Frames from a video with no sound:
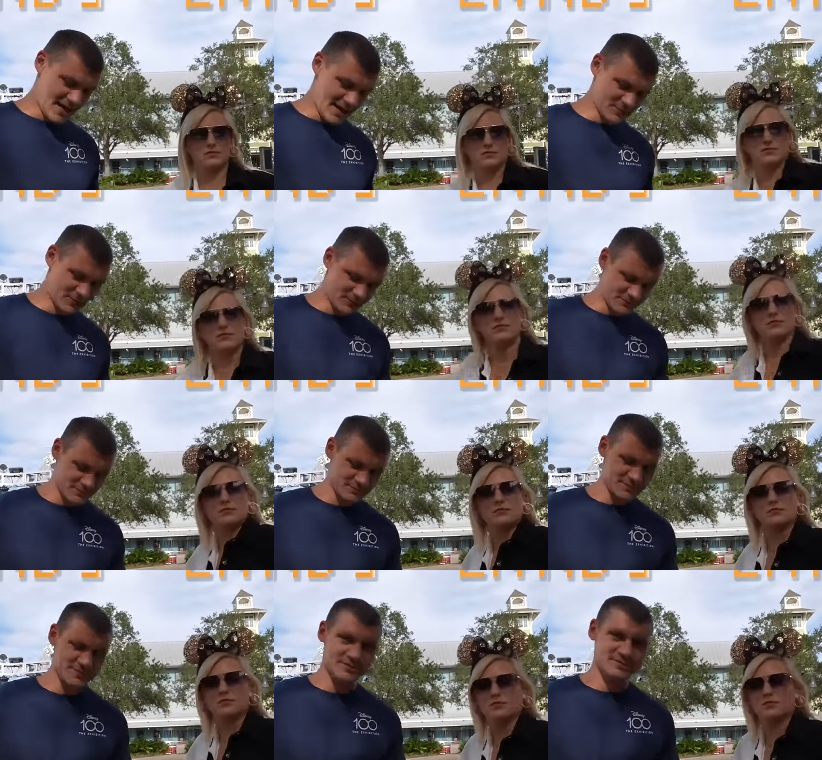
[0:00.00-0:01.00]
Speaker 1: I'm sort of
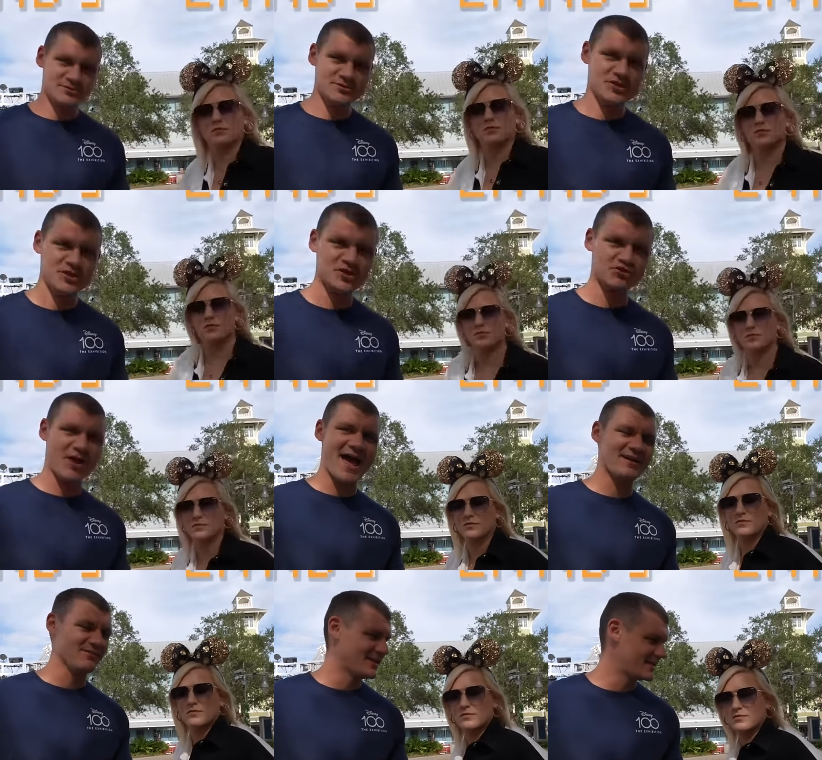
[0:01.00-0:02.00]

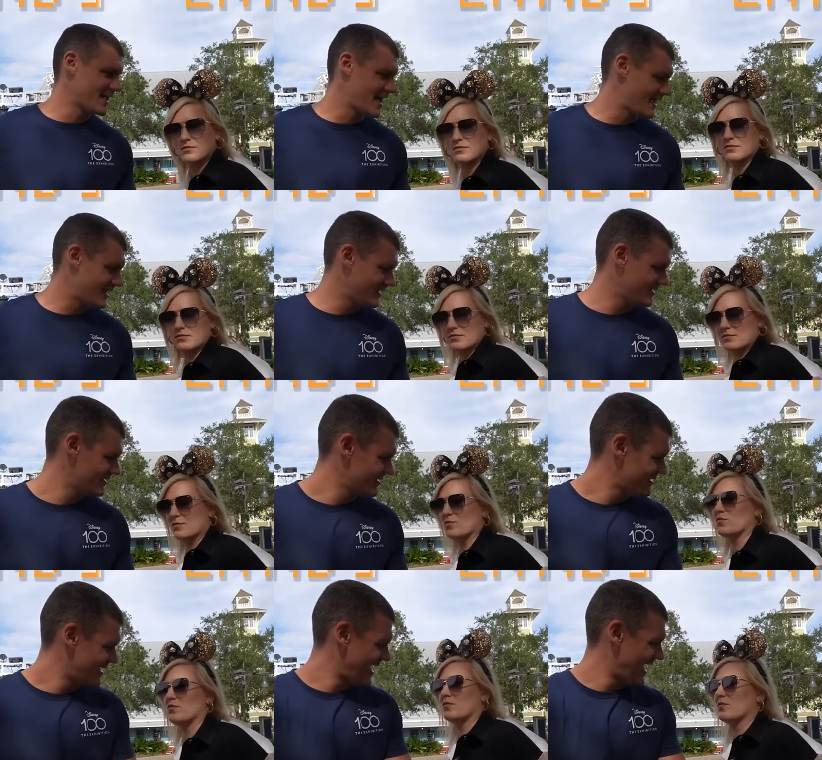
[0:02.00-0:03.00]
Speaker 2: straddling a,
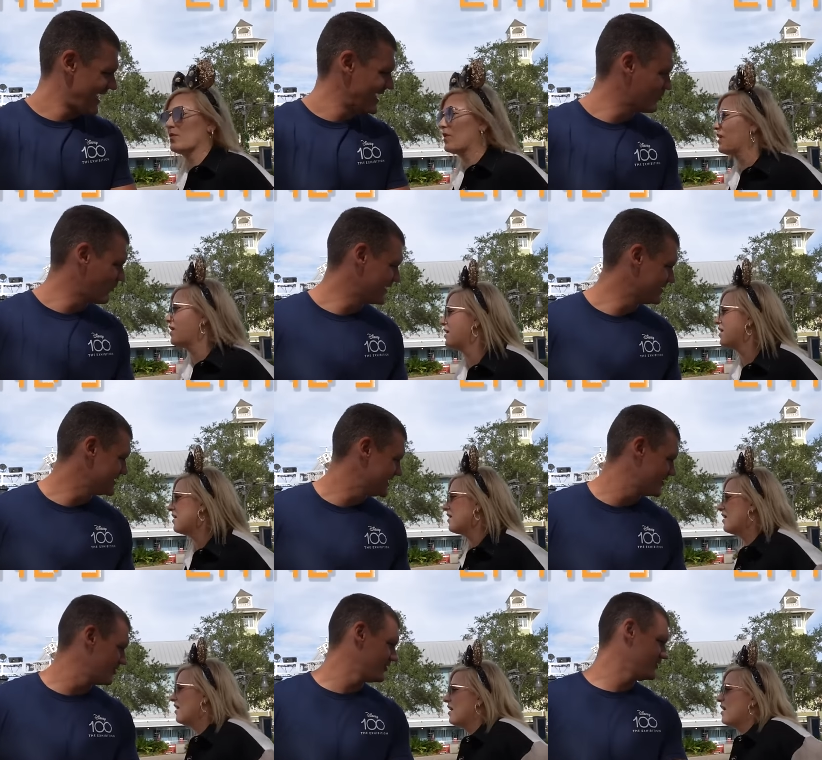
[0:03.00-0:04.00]
a handrail
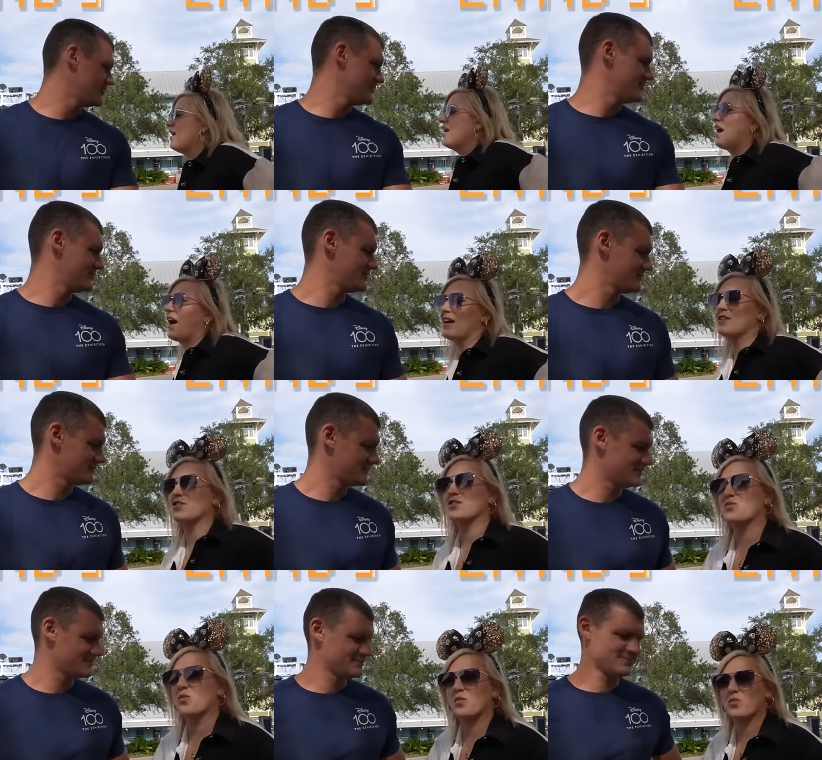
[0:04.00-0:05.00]
here.
Speaker 1: I
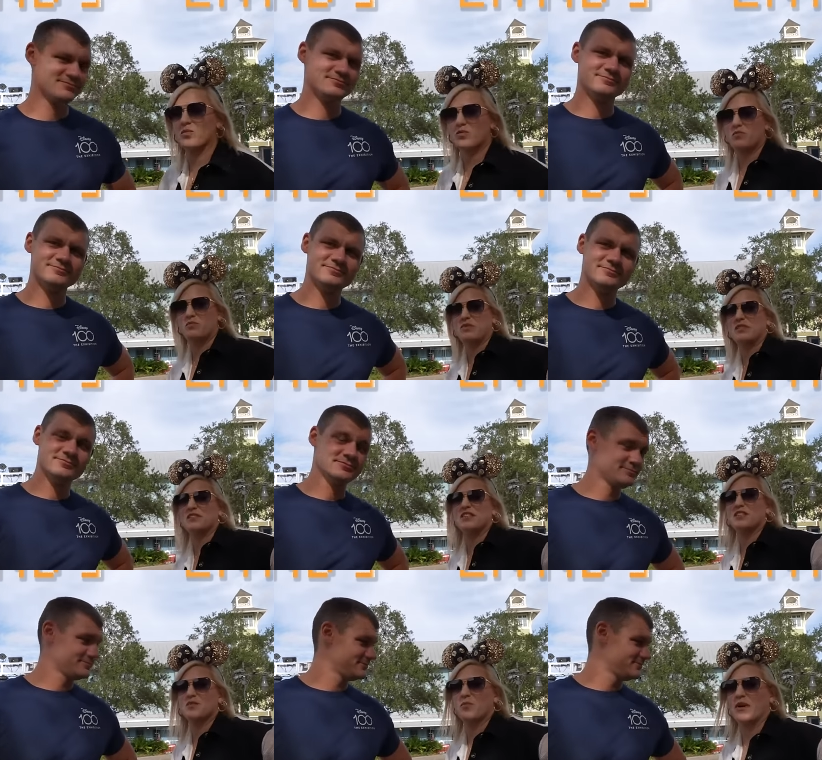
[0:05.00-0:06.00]
just
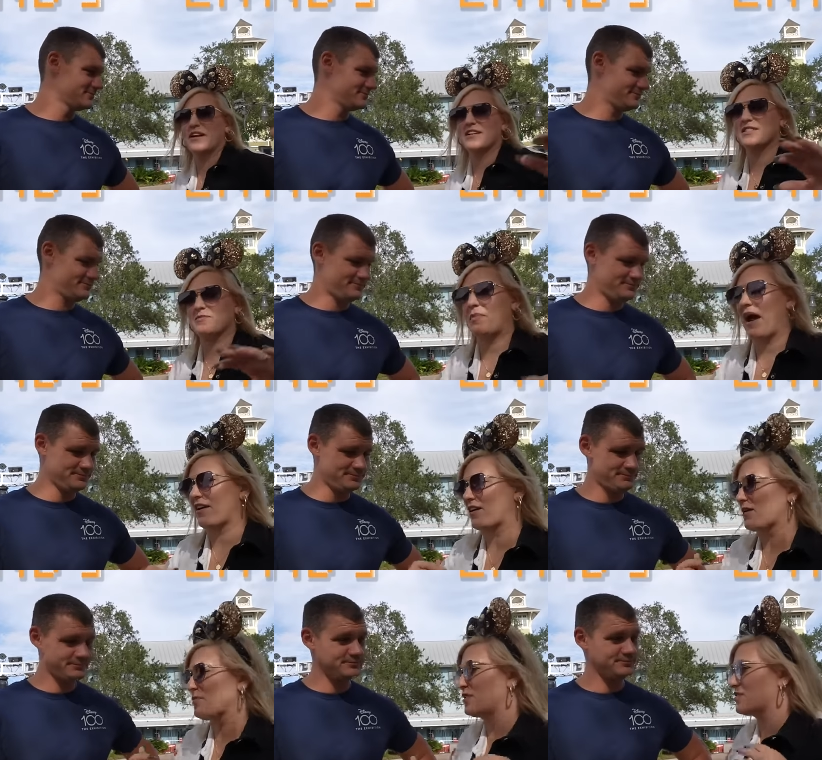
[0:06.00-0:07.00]
Disney Springs
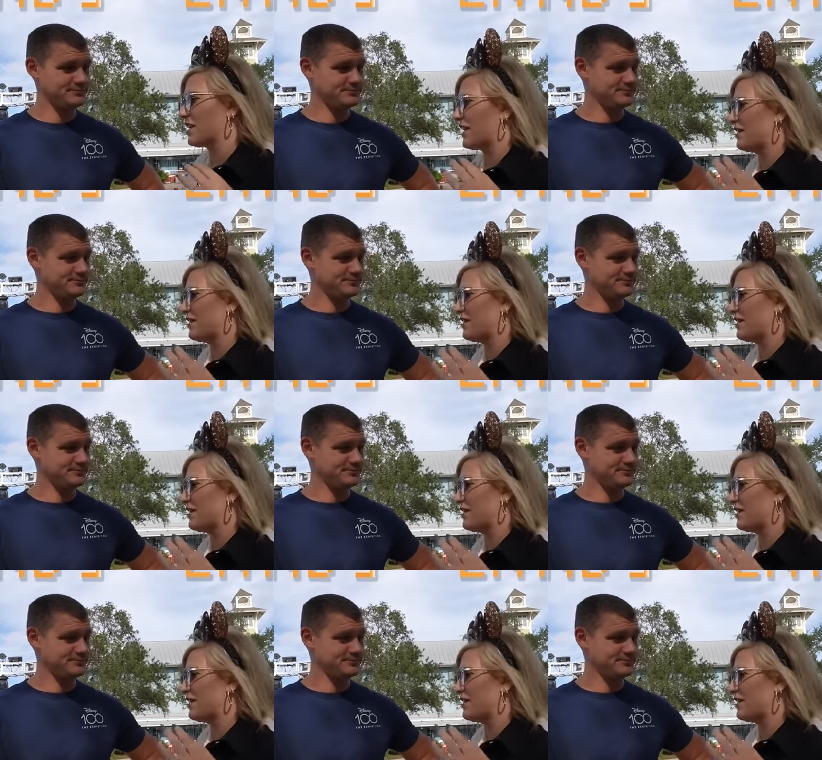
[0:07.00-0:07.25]
background music